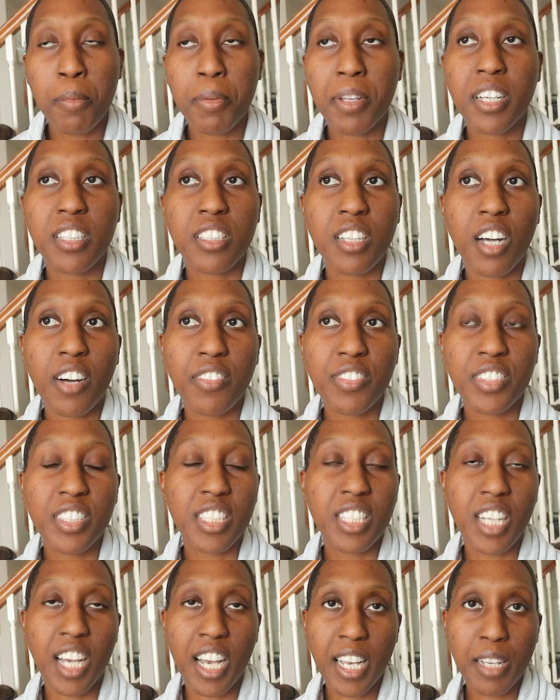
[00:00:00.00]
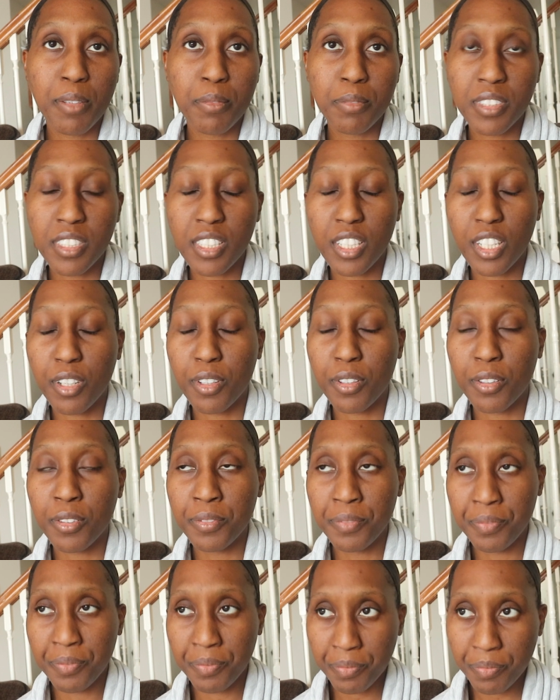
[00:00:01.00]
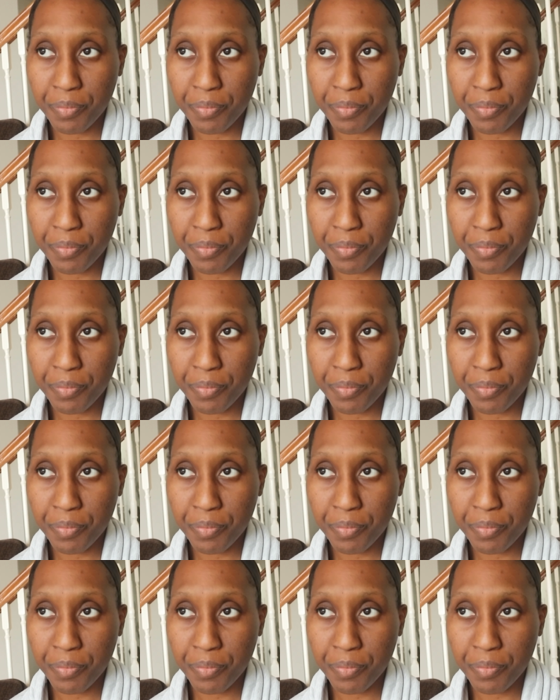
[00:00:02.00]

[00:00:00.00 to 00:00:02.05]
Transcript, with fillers: Because oftentimes, you know,